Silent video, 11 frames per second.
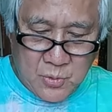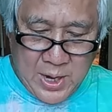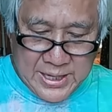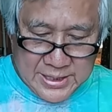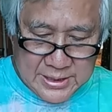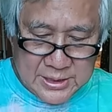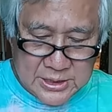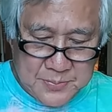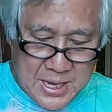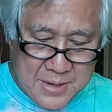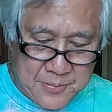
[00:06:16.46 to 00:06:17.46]
weight in this
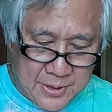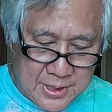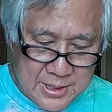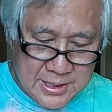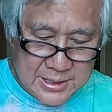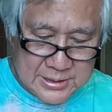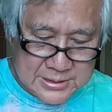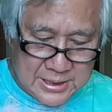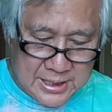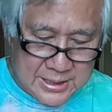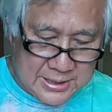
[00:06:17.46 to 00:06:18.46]
paper. It's
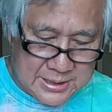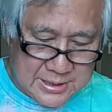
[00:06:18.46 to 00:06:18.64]
not